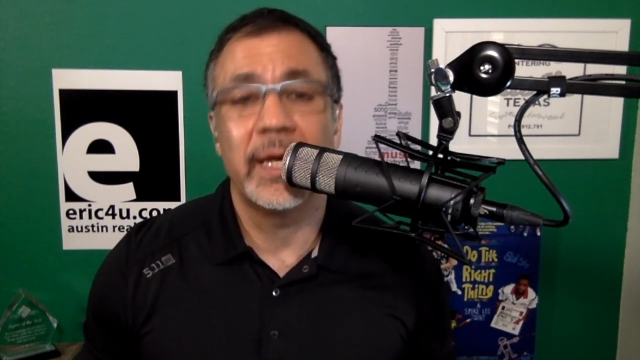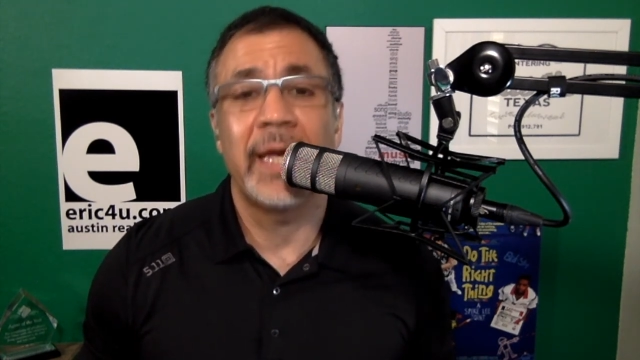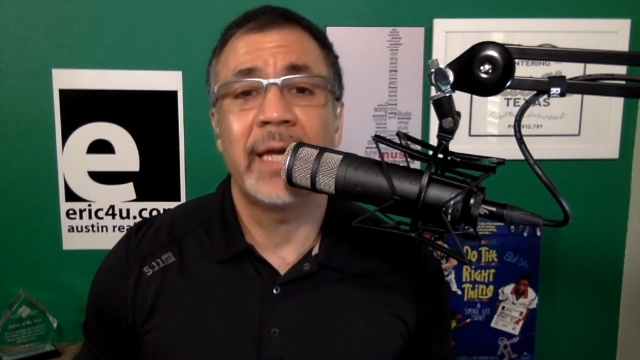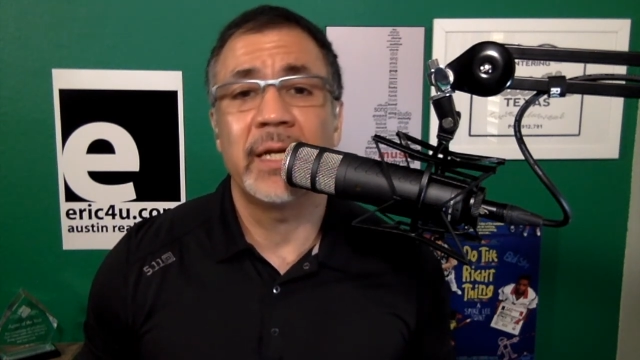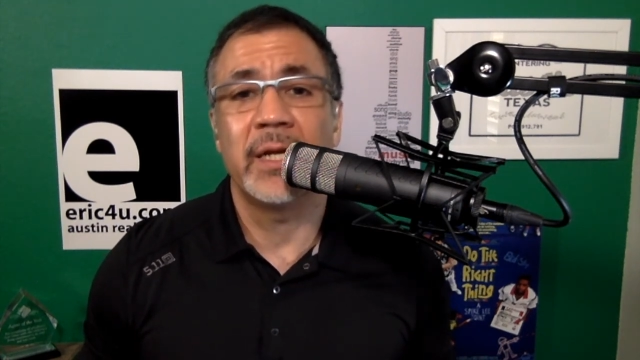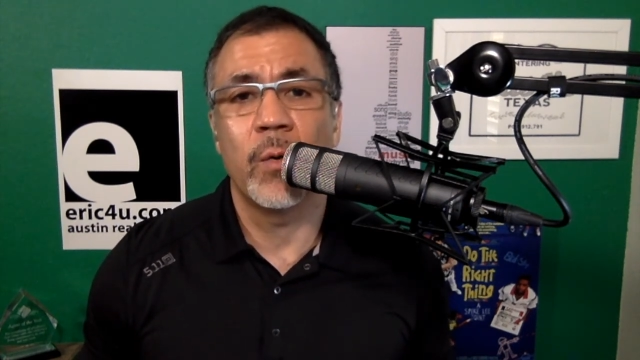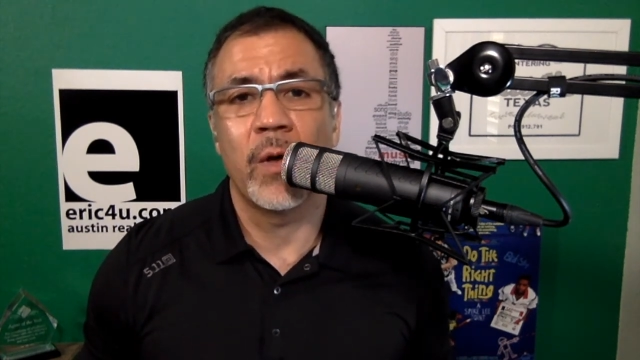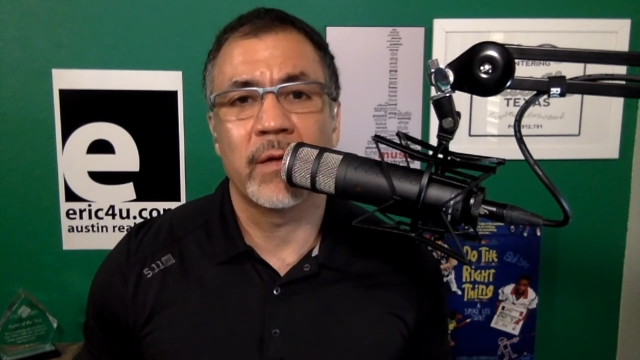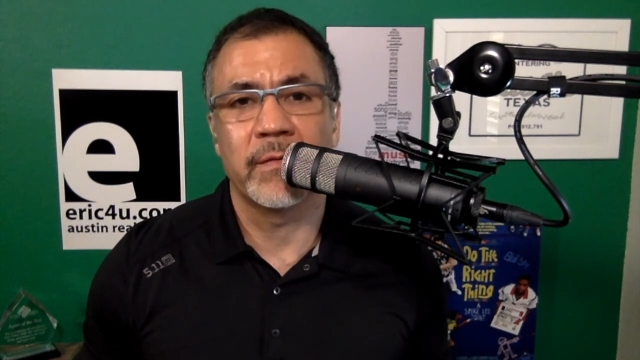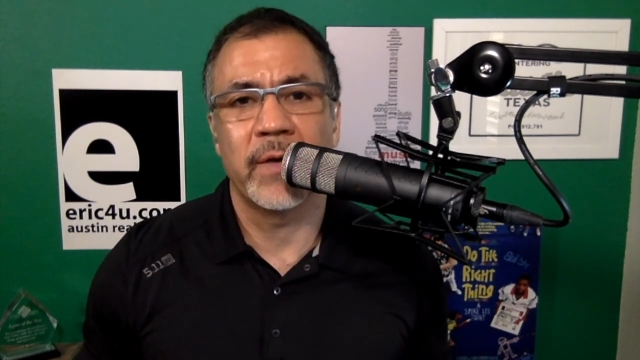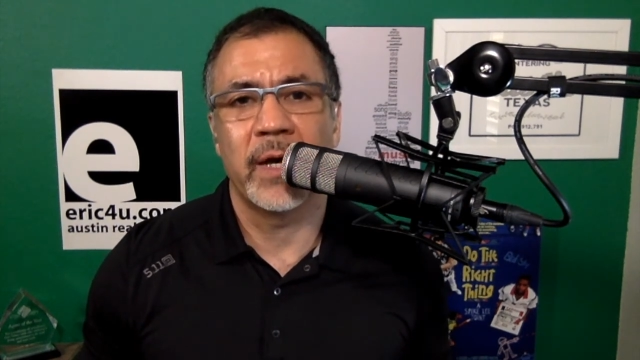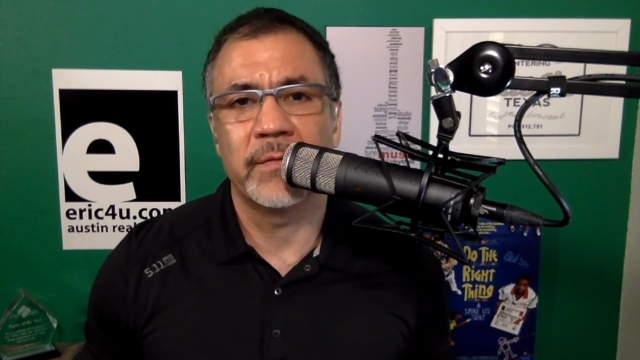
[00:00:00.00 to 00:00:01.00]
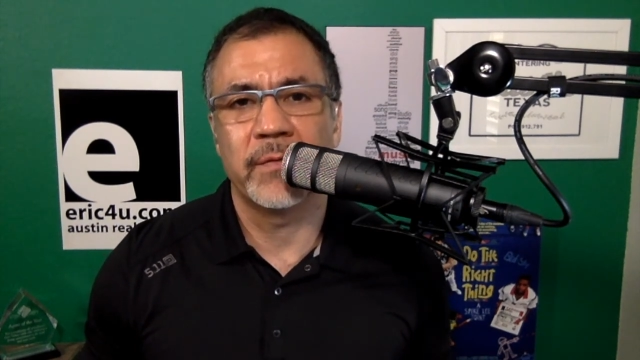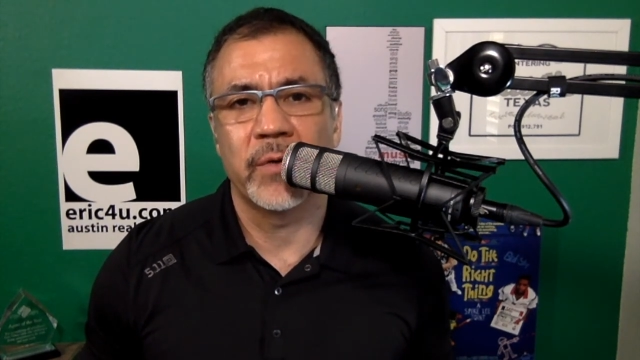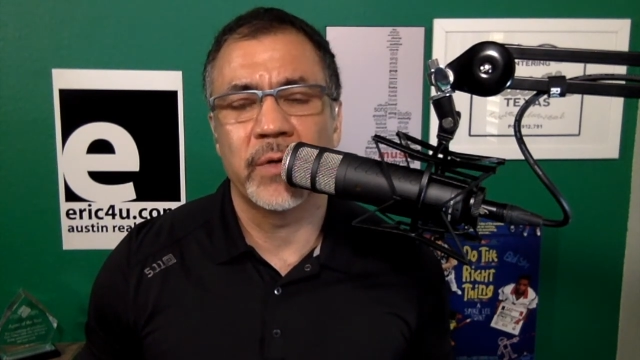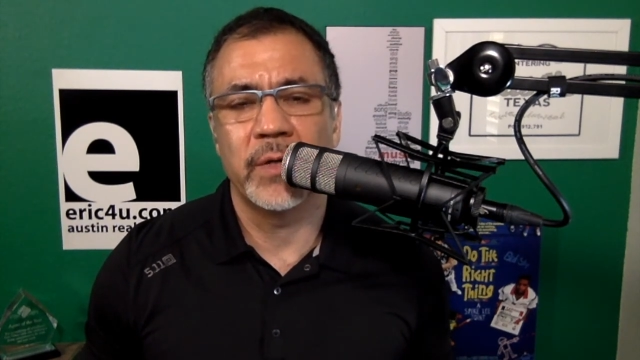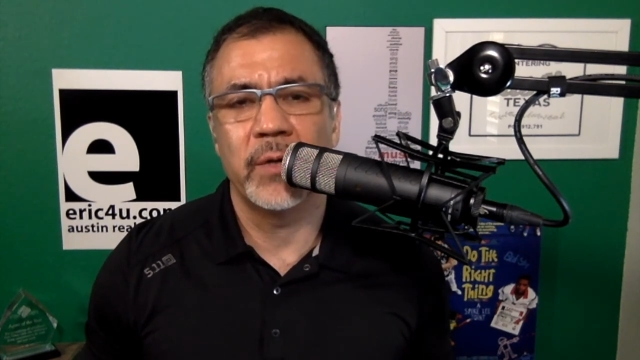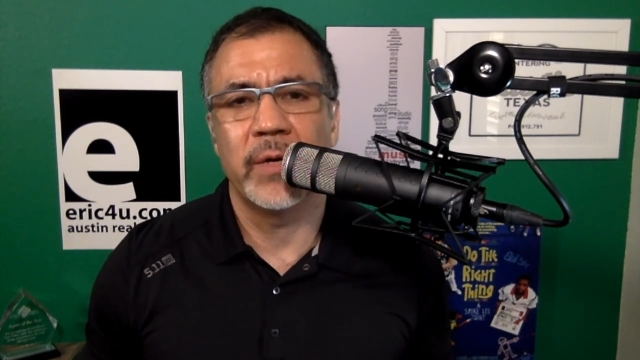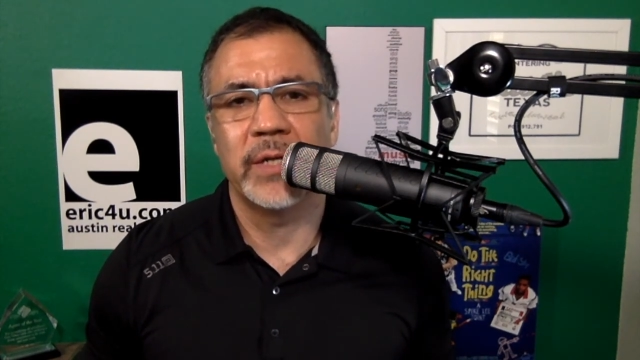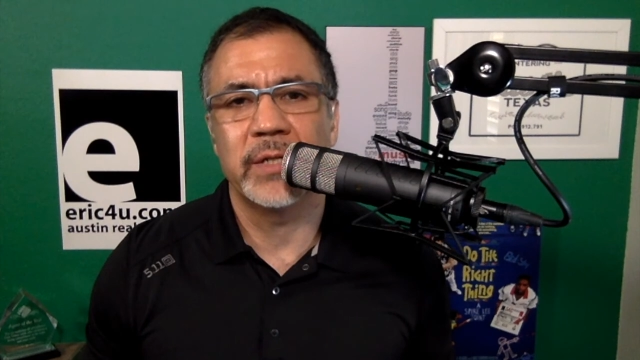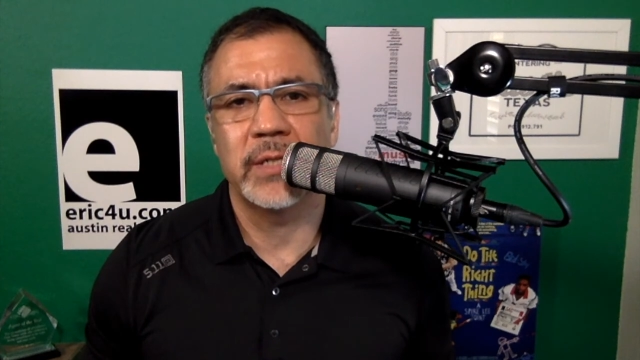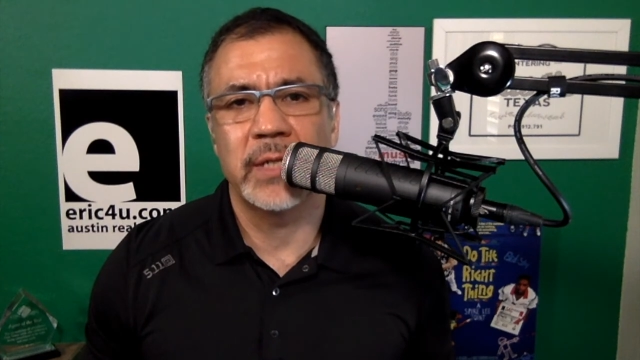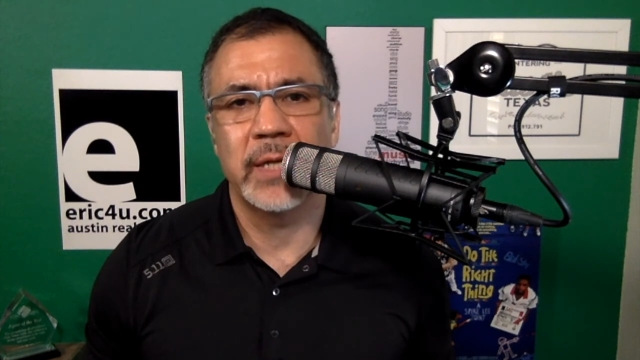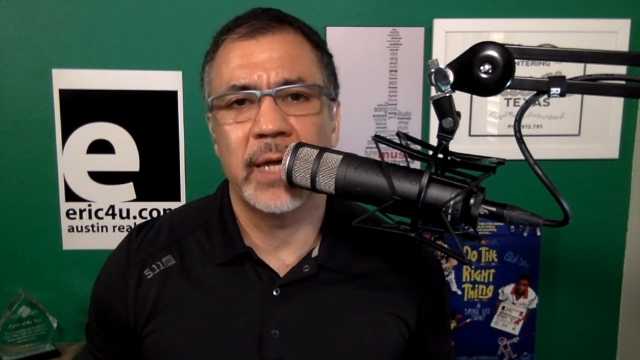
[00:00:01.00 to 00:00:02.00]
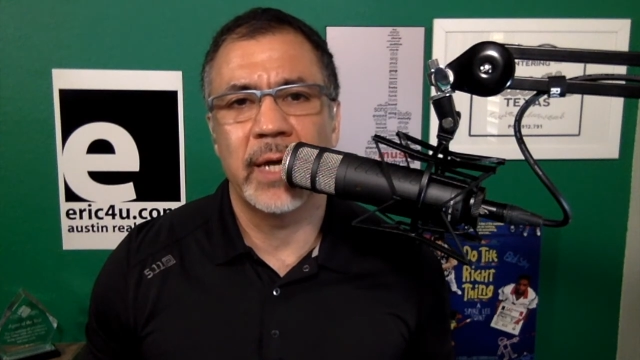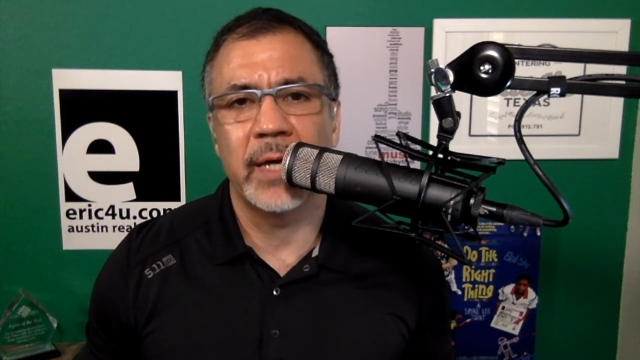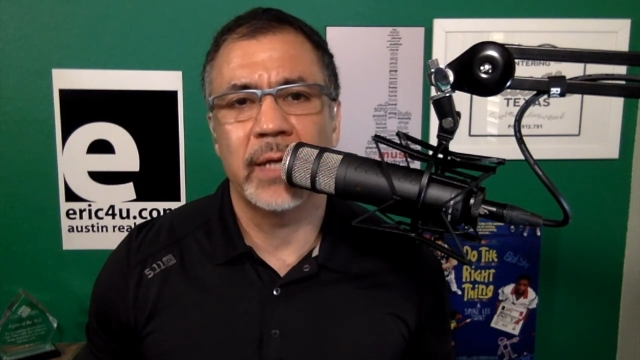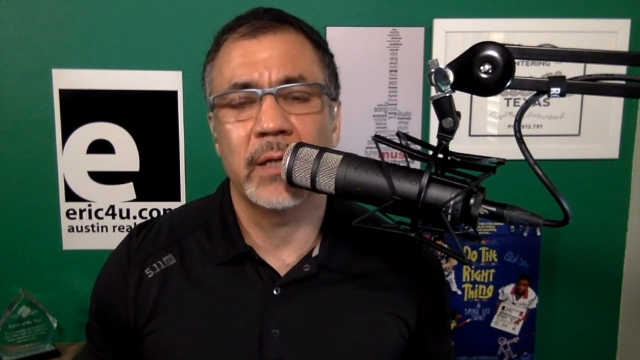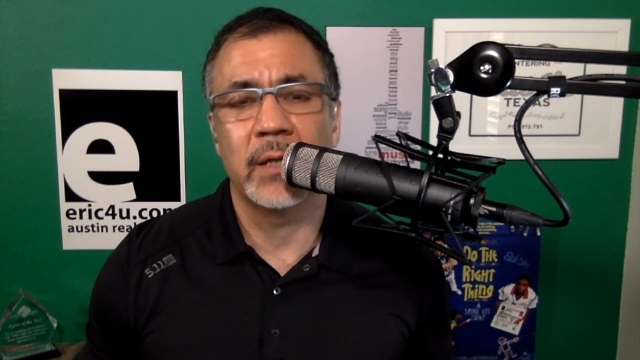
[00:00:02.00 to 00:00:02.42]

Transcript: and he qualified for a USDA